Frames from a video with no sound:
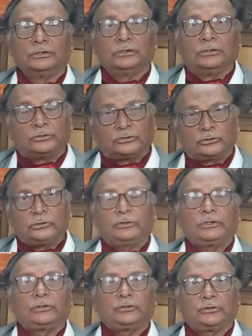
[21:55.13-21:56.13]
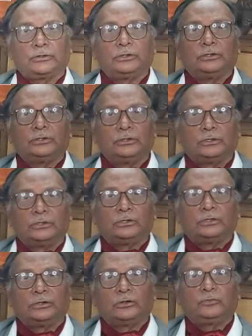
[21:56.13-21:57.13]
So they were
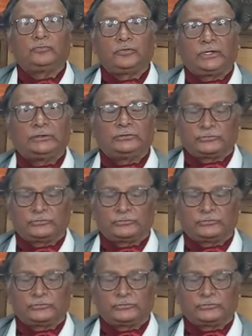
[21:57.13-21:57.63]
good friends.